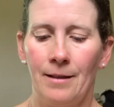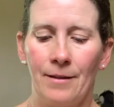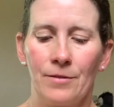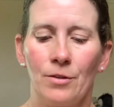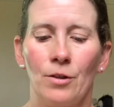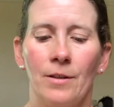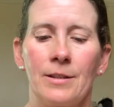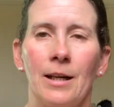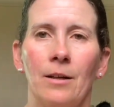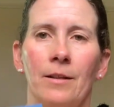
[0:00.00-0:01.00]
I've still got the
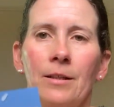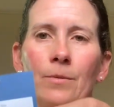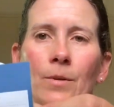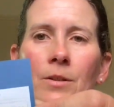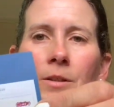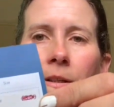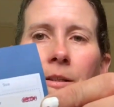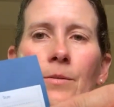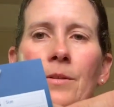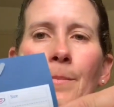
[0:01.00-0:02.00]
tag on this one. So
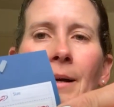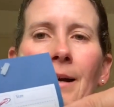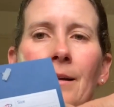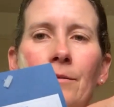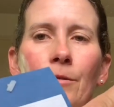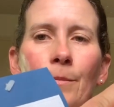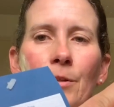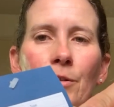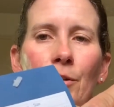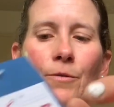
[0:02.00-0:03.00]
this is a pound from the
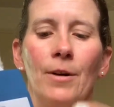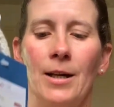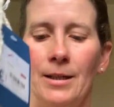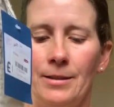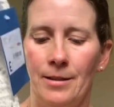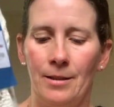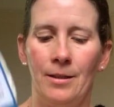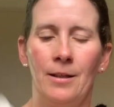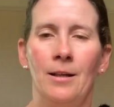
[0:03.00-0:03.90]
Sue Ryder.